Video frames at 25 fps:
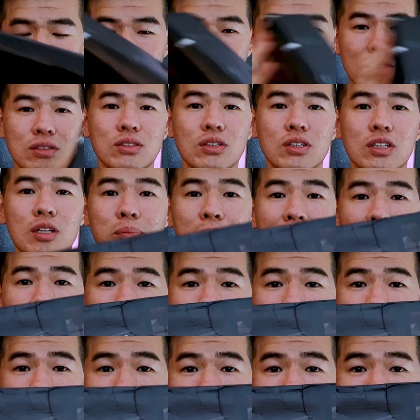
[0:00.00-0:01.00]
look at the
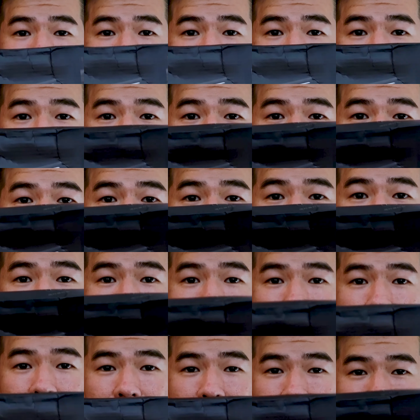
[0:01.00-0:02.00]
back of this.
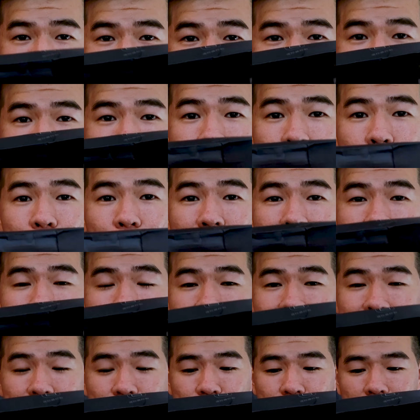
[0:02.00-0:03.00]
It's a pretty
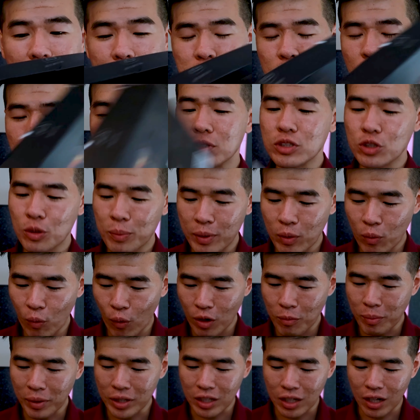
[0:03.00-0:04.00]
nasty shape, so I'm a little bit
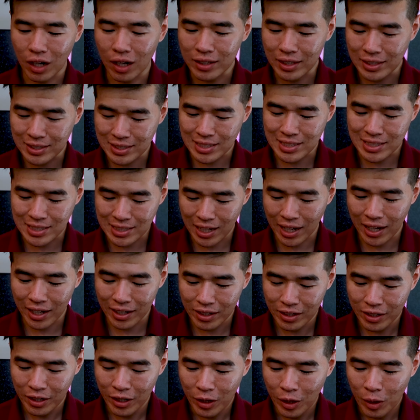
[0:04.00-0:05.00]
worried about the contents
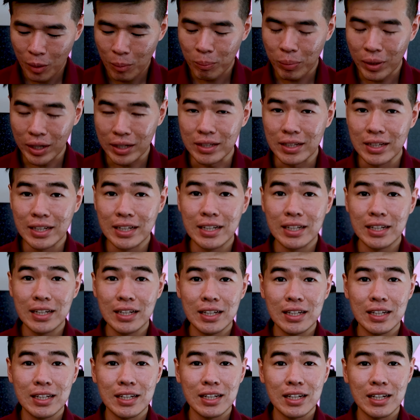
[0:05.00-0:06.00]
inside, but
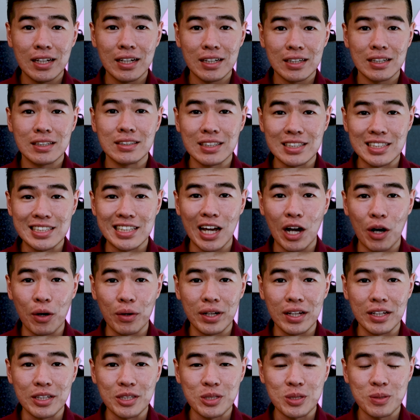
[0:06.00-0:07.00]
let's see how
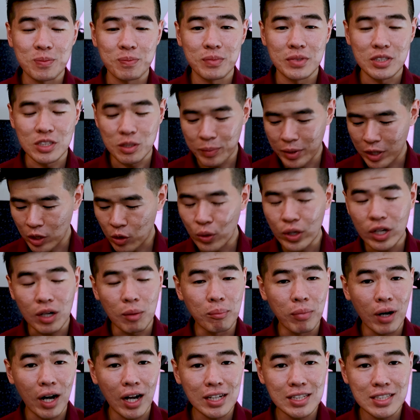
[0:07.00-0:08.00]
it is. It's gonna be a quick
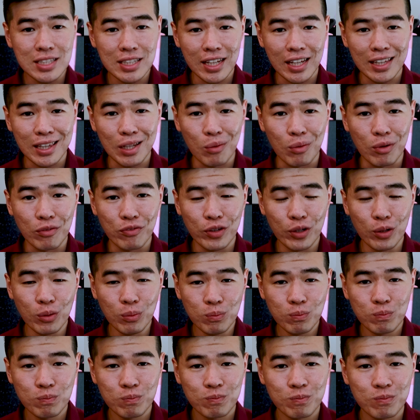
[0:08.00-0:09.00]
unboxing and then
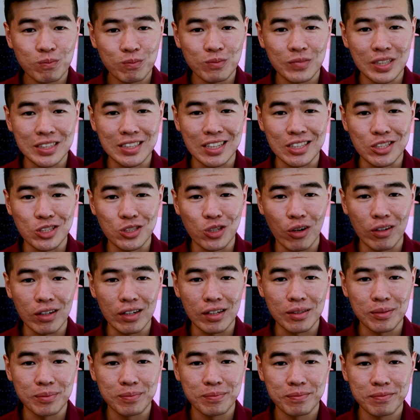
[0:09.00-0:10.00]
review. Let's get
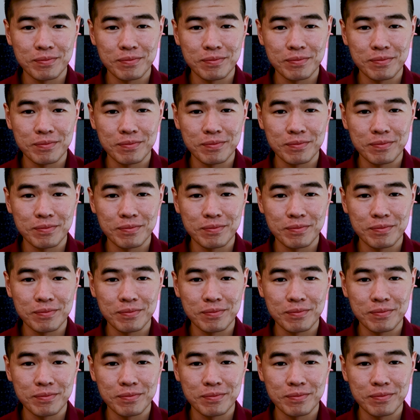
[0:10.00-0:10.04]
started.